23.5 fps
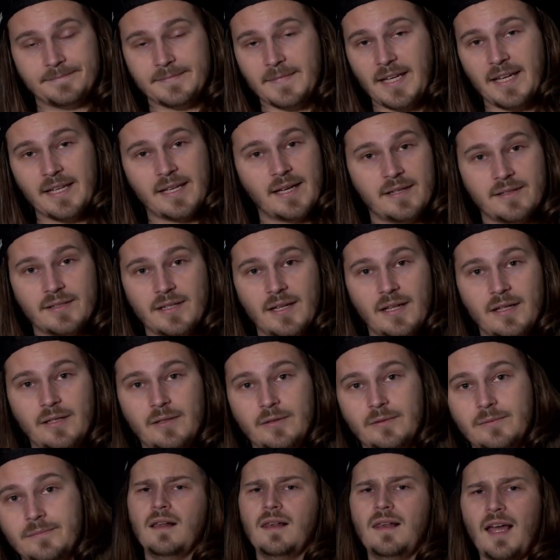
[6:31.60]
I can't tell
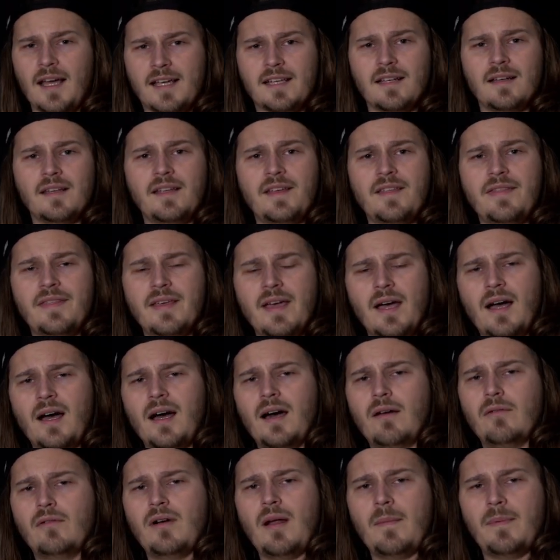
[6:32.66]
you. Luckily, there
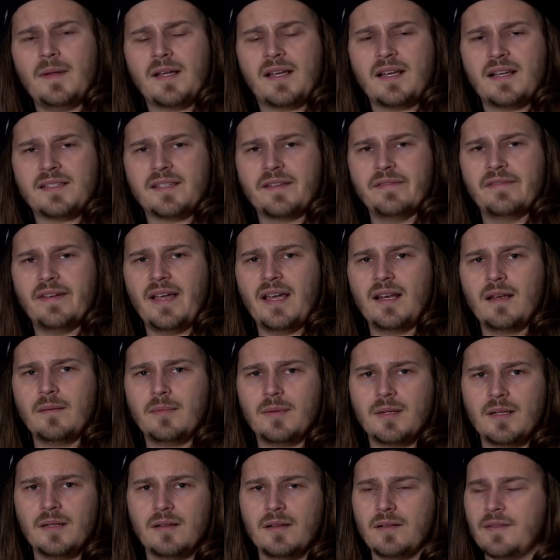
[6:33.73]
are replicas
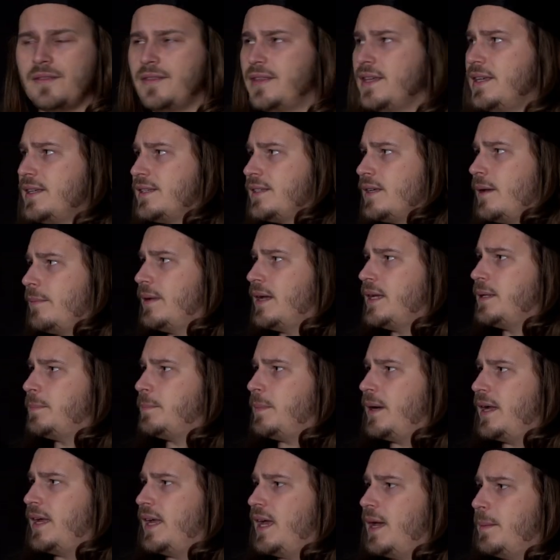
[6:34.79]
available. These are made
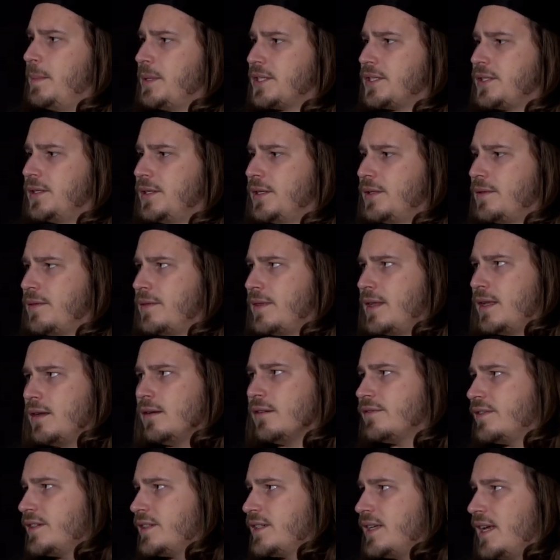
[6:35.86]
by Amazon. They
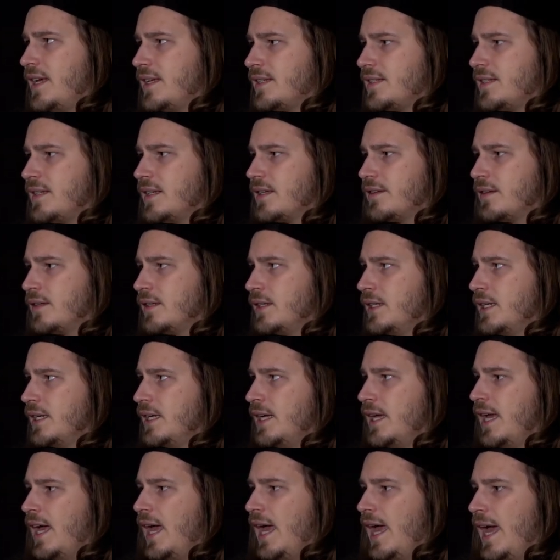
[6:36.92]
look fantastic
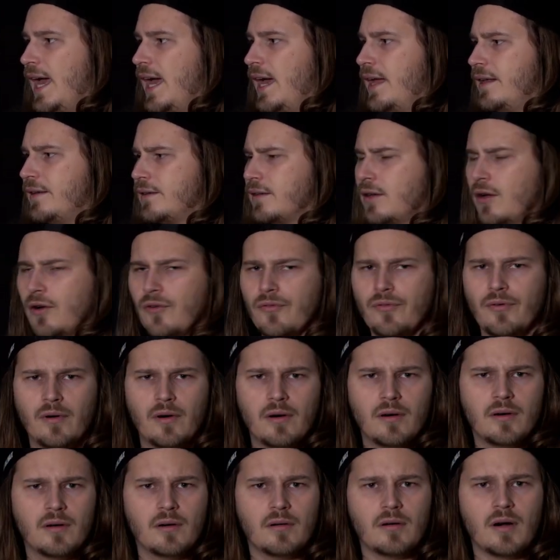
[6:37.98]
and go
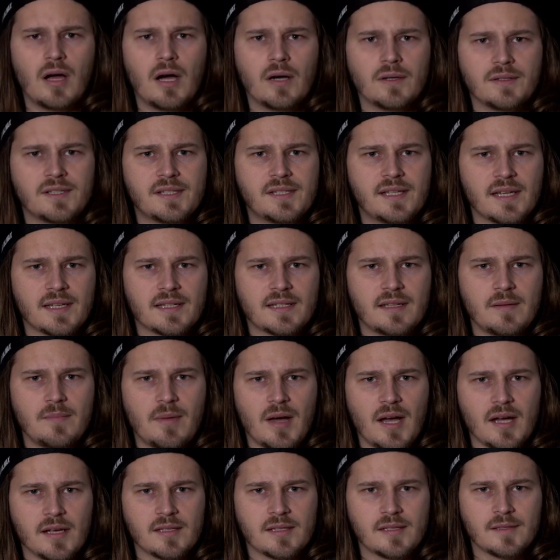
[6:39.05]
for around 60
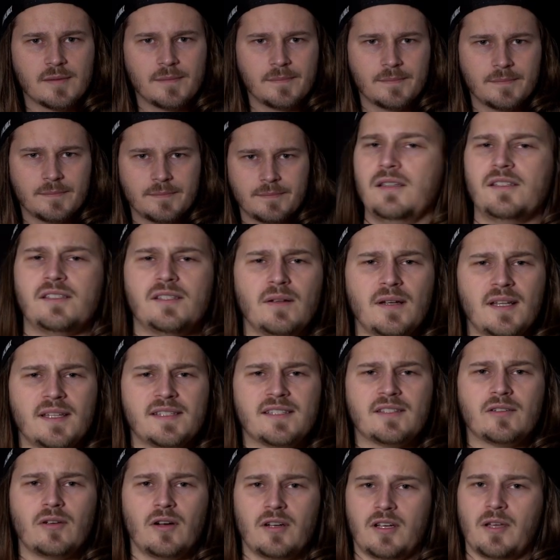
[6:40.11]
bucks. So
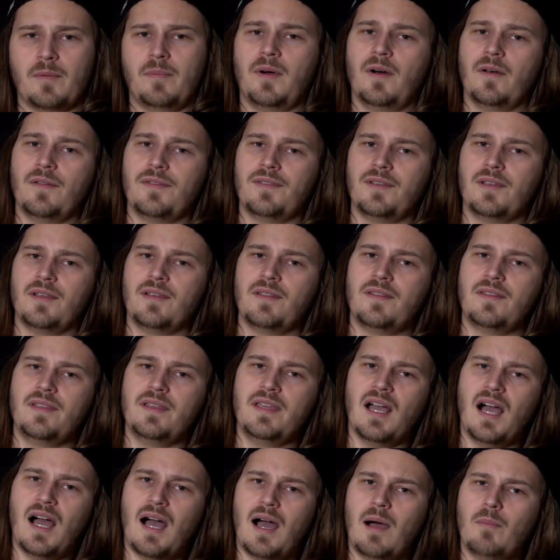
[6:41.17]
let's talk about
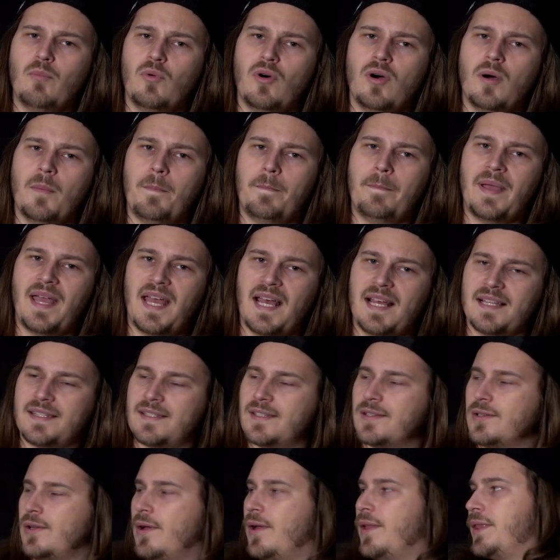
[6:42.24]
the armor
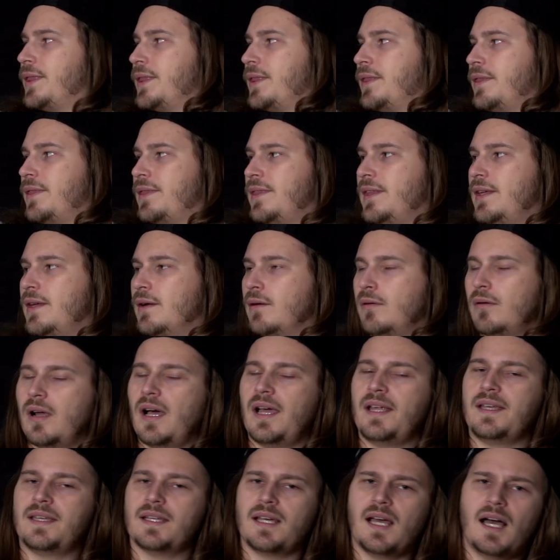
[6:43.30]
pads on the
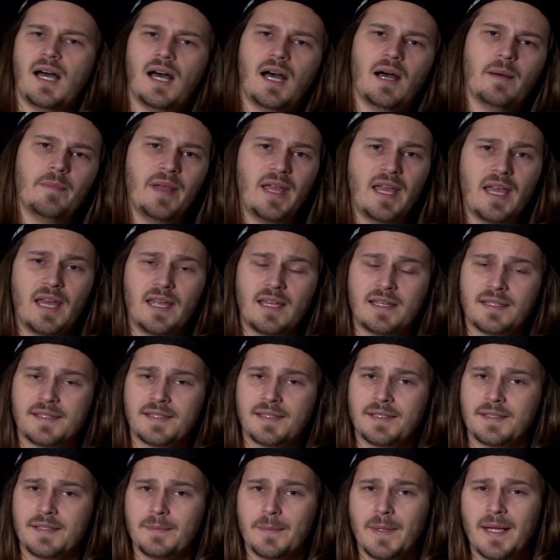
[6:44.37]
right arm. And,
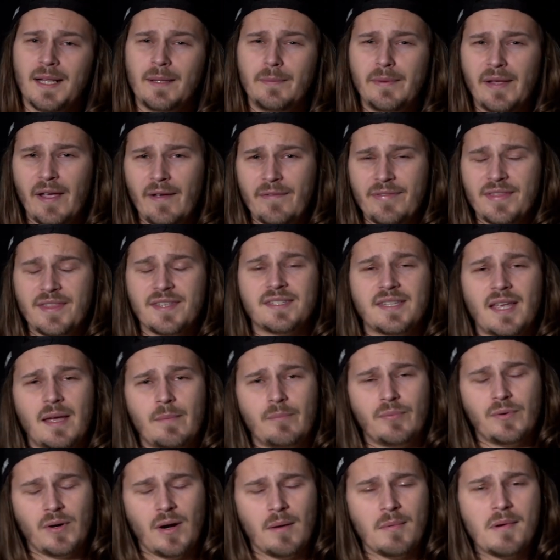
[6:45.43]
well, we have the same
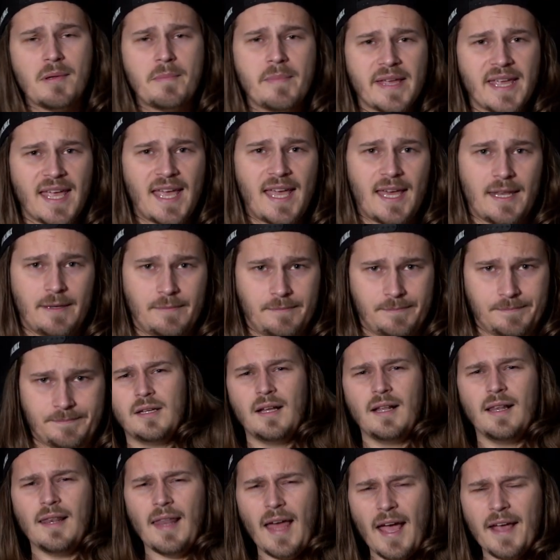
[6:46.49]
problem again.
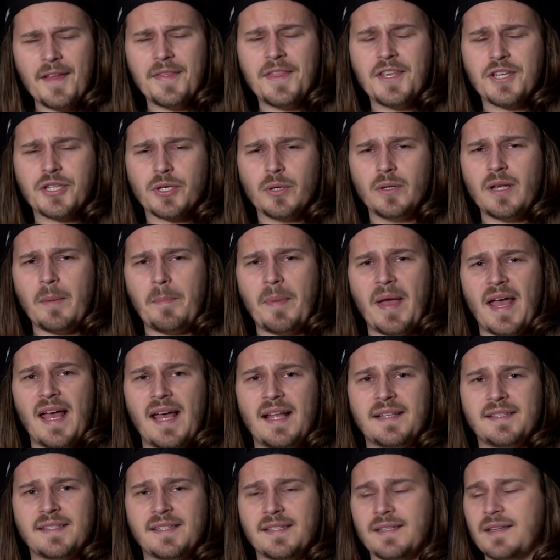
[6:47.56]
Like the shoulder
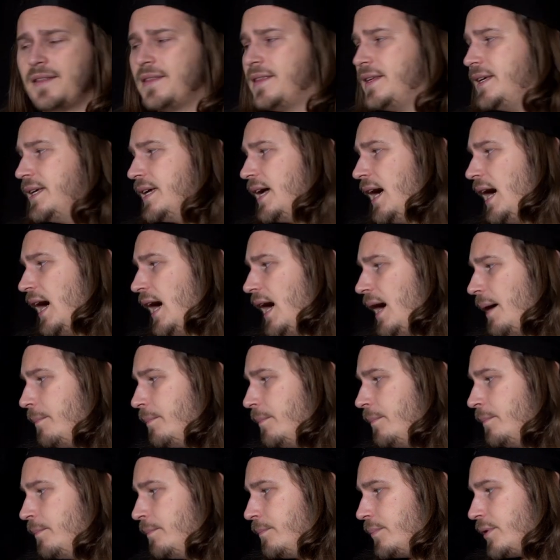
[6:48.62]
pads, the
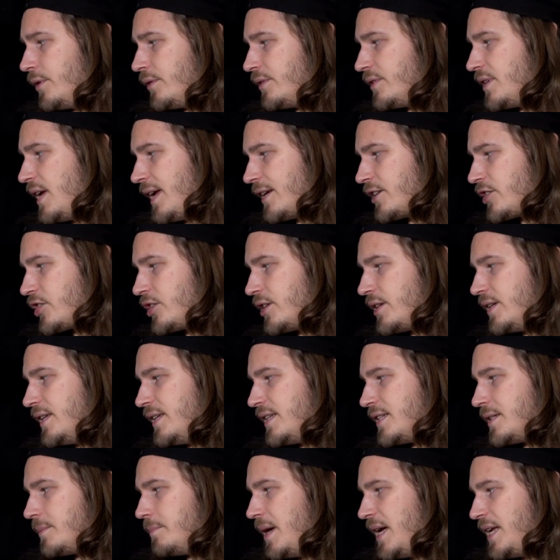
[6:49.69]
arm protection
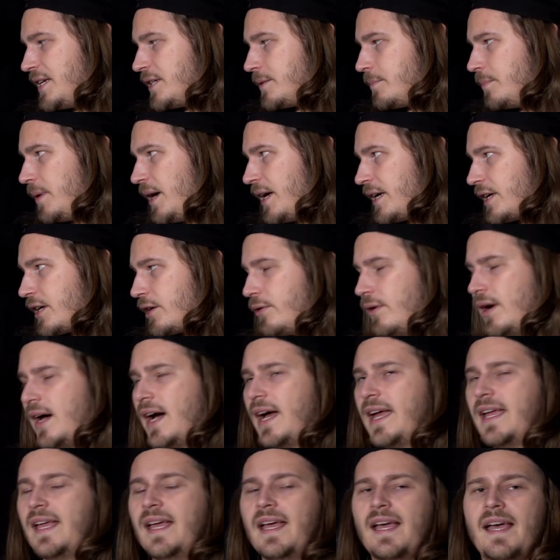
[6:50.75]
is made by
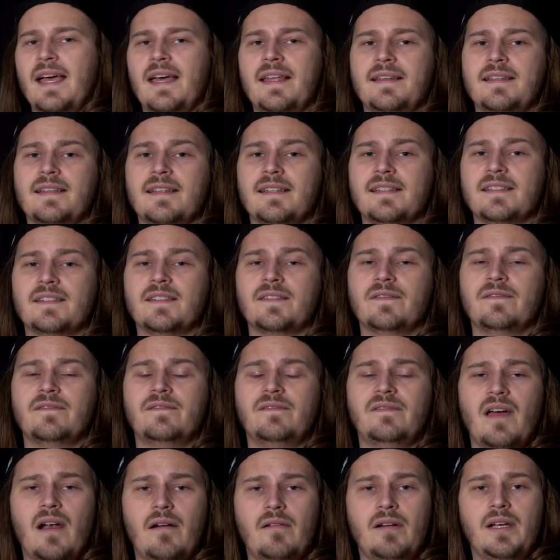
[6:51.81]
Cry and is
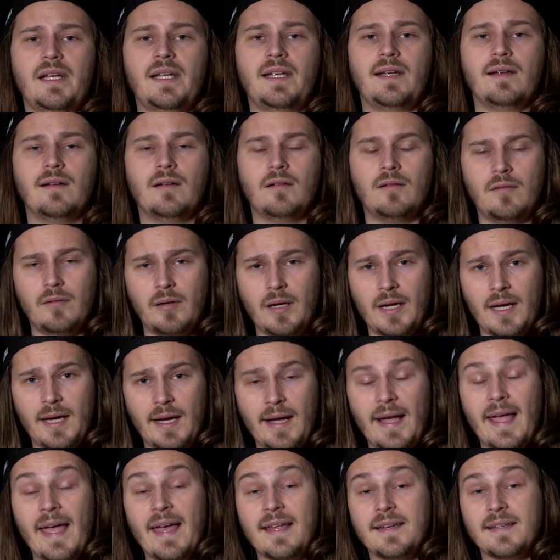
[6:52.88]
very rare
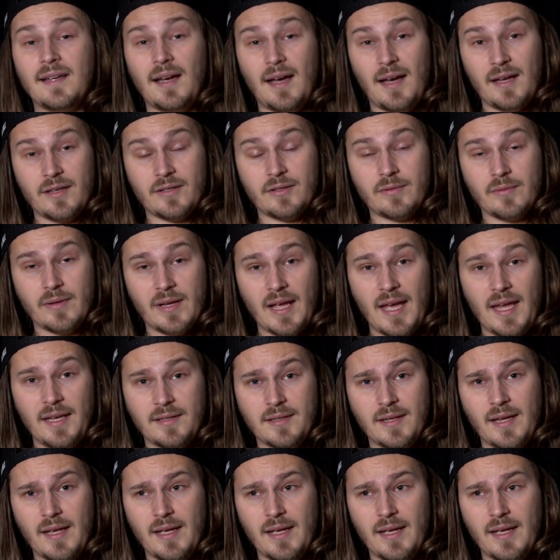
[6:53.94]
and hard to get.